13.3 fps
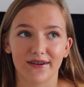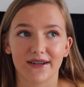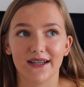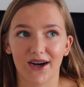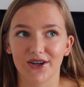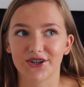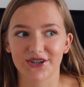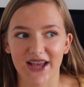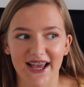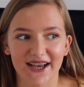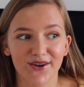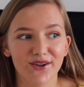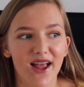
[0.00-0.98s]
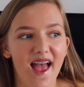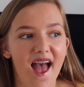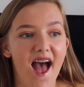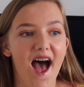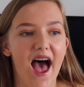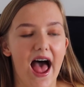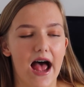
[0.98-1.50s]
very large scale,
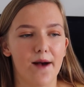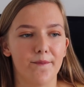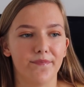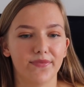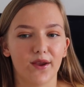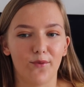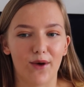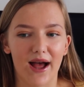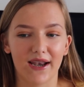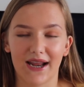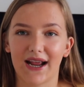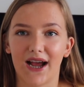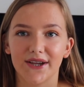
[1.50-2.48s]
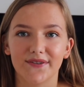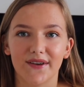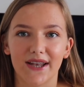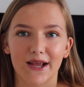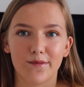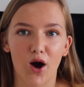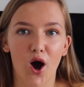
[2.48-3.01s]
where like I felt
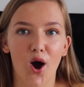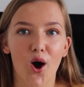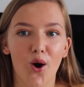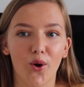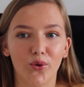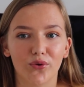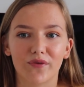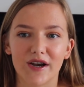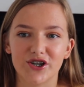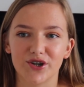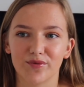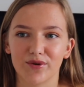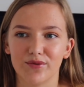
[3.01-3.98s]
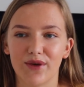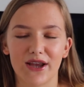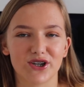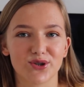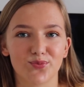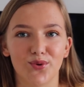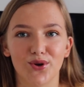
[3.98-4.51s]
like the whole friendship group,
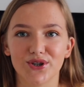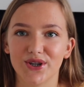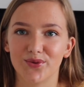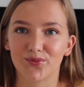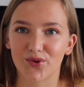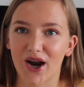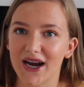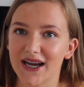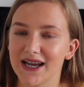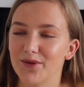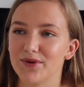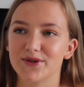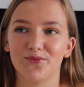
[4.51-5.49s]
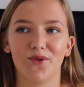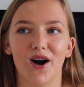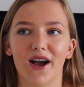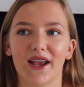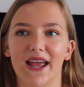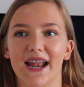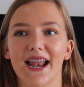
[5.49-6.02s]
it just wasn't right, it wasn't
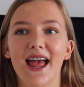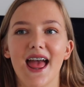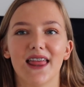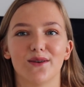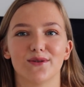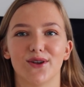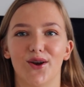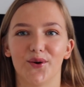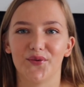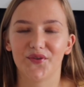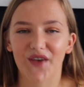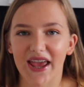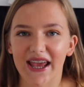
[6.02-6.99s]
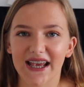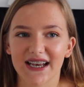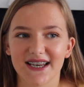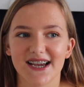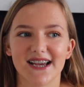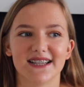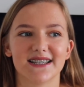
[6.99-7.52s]
working, there was a lot of
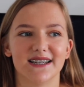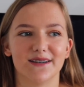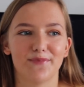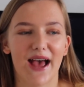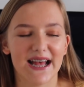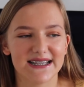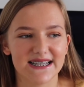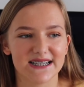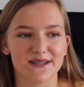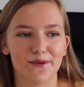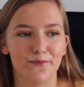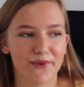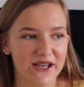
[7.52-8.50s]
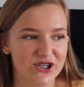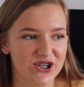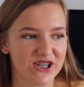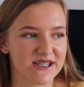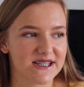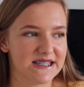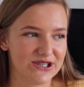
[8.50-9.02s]
fakeness and pettiness and
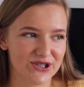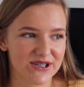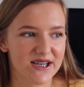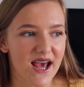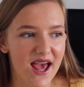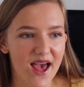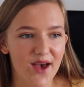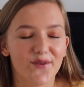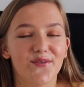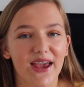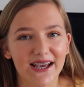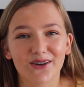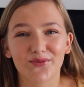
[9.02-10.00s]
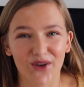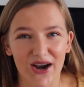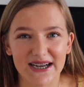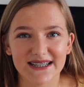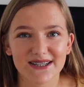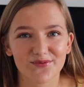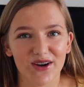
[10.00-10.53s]
bitchiness and just fake
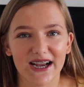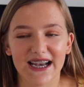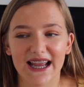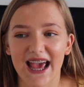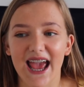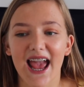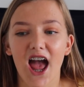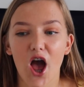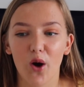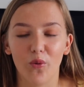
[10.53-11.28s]
friends really.